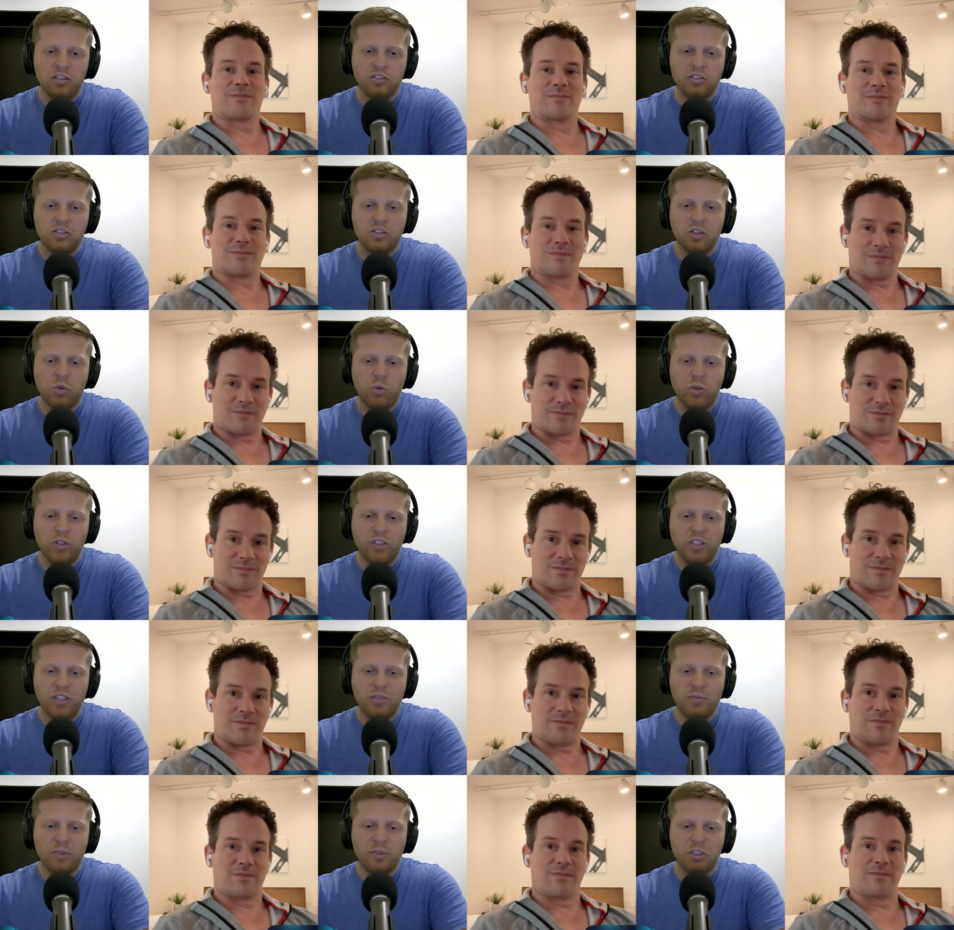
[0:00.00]
Speaker 1: So what's
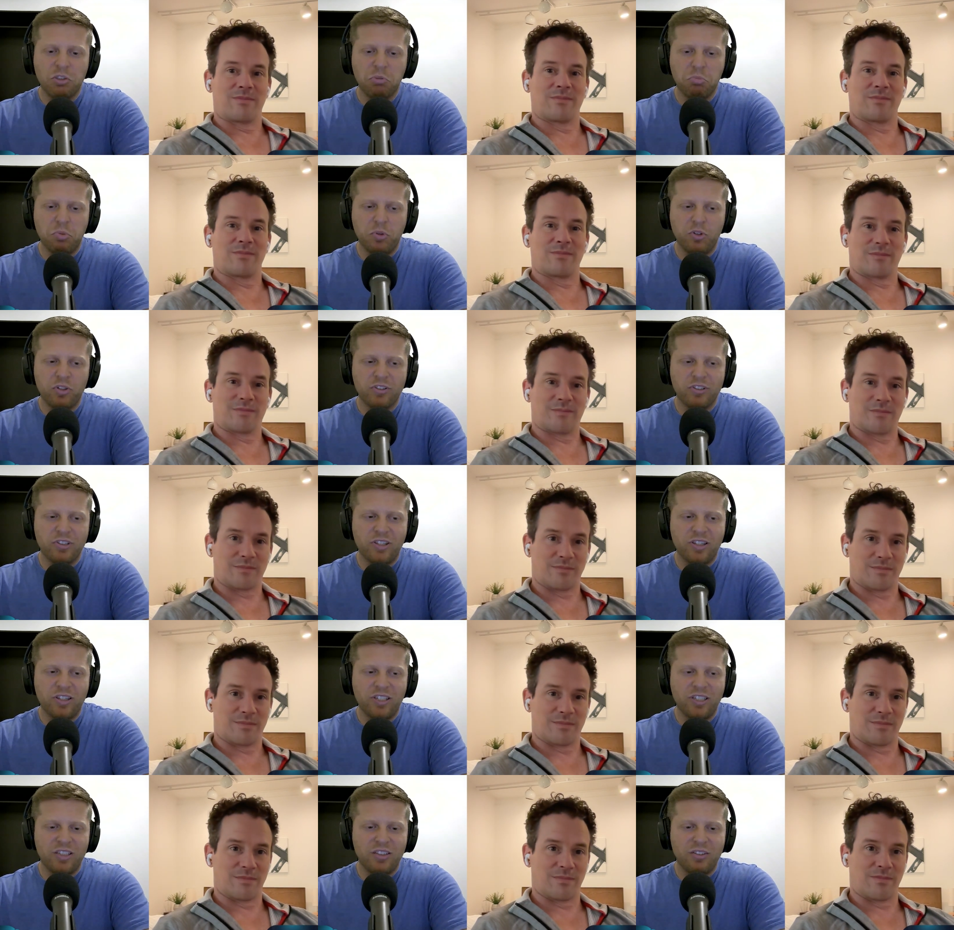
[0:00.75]
the most important
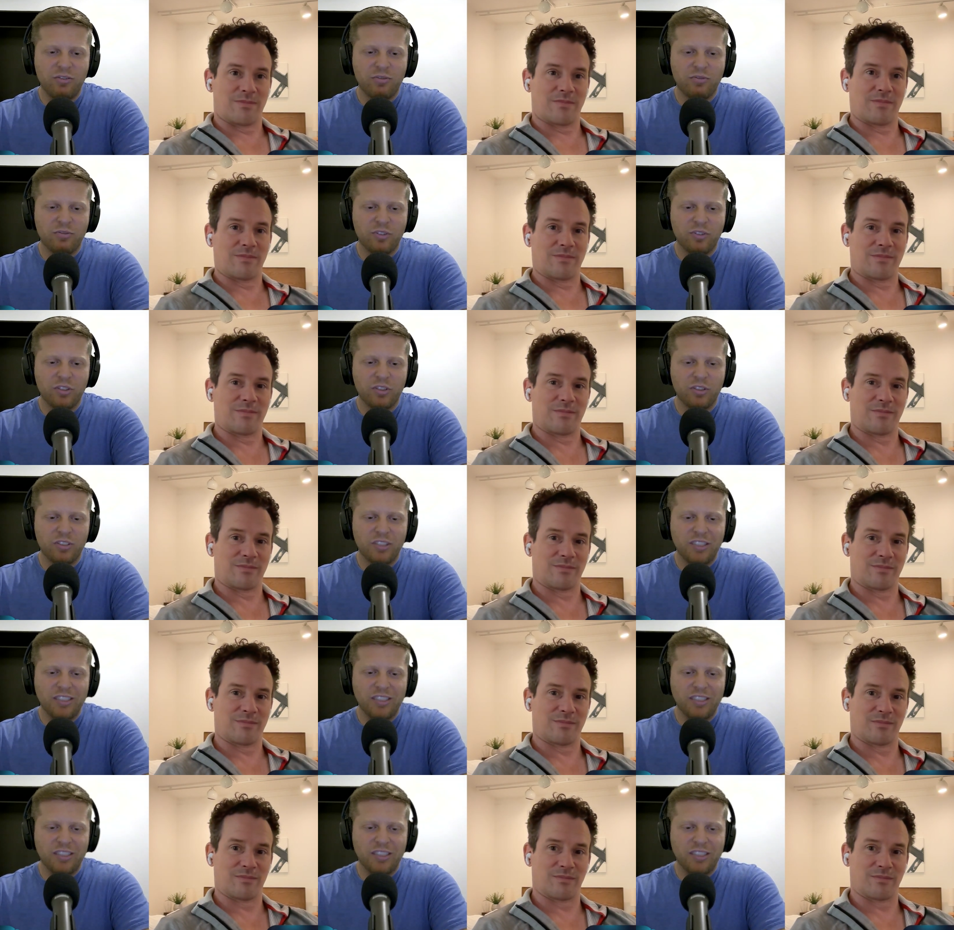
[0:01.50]
thing you've learned in